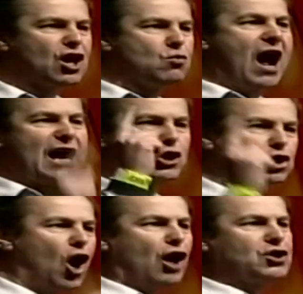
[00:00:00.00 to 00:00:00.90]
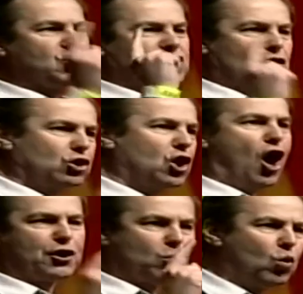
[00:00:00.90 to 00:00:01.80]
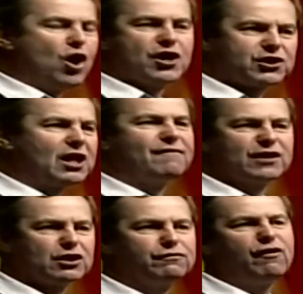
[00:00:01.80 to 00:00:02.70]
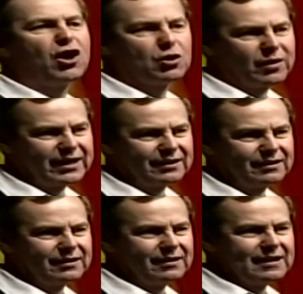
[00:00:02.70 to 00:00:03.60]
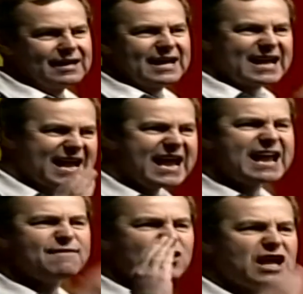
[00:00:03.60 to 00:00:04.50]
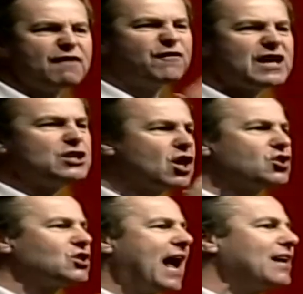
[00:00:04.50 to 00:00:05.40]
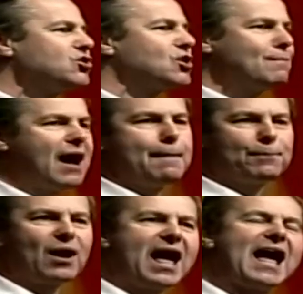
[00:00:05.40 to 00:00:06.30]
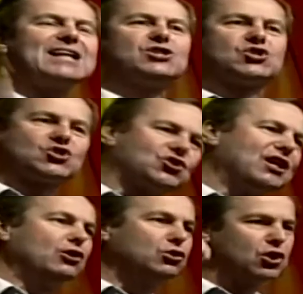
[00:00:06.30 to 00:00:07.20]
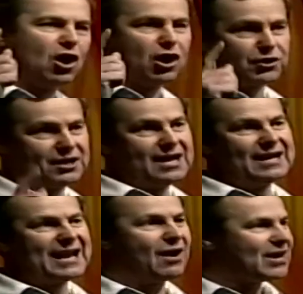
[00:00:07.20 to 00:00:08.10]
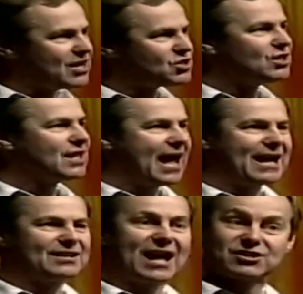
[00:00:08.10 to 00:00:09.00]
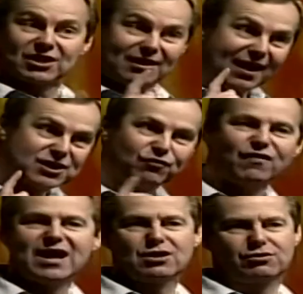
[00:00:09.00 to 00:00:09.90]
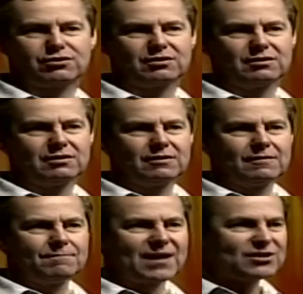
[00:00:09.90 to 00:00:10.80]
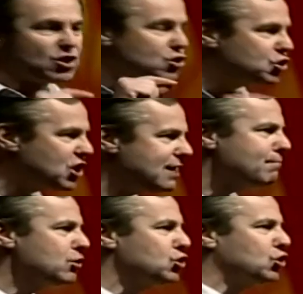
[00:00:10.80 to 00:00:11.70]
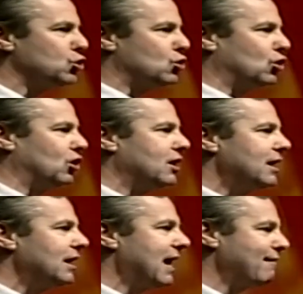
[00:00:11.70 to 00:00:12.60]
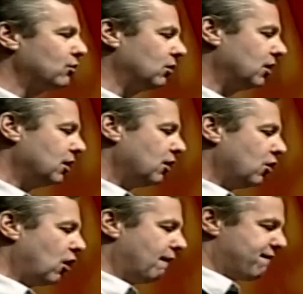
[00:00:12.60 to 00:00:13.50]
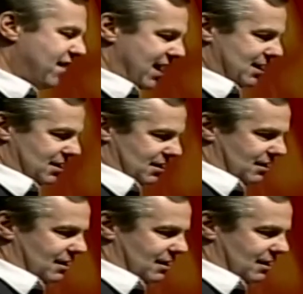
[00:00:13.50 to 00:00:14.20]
right, God is still God and worth loving and following. Even if he doesn't answer my prayer, he's still God. Now, isn't that, that's faith. That's a deep, mature level of faith.